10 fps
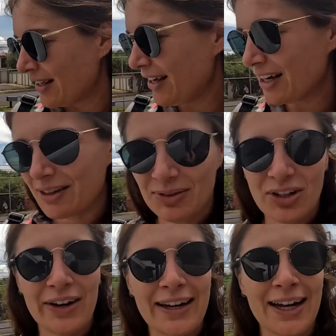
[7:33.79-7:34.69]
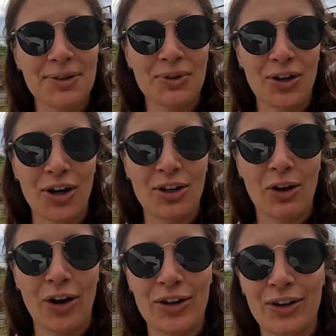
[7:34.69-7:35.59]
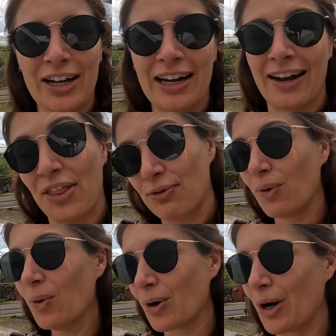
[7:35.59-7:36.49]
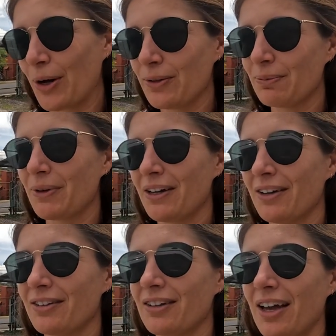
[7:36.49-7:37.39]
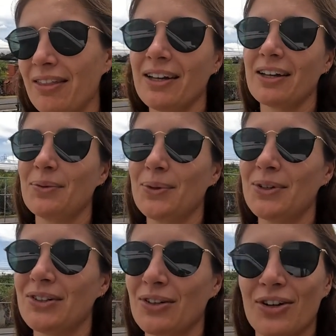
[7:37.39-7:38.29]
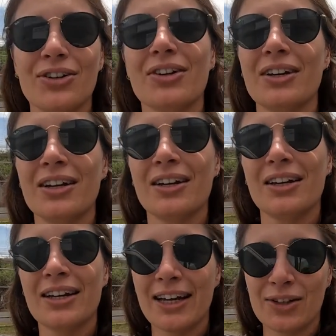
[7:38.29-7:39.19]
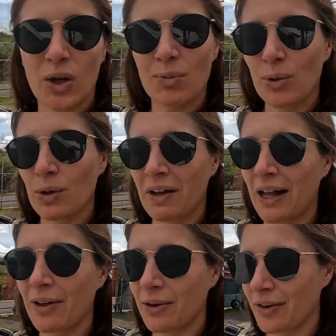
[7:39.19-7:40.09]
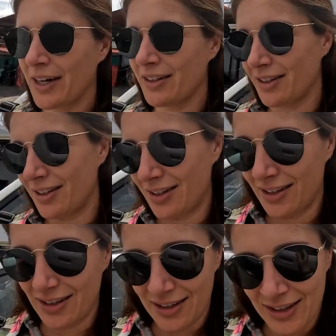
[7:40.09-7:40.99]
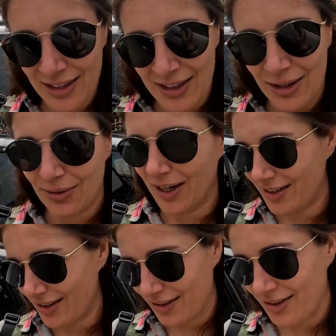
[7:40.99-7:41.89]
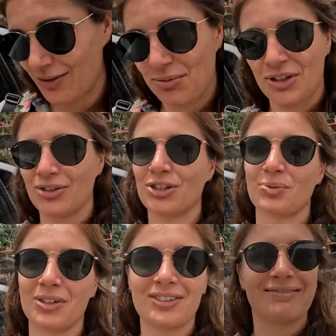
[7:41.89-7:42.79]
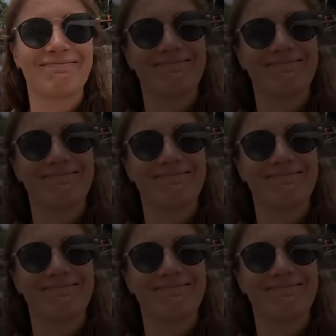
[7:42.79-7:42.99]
Yeah, sorry guys, we're not going to go and look at another 4 cars, but I think it was a good example of how great Russ's research was.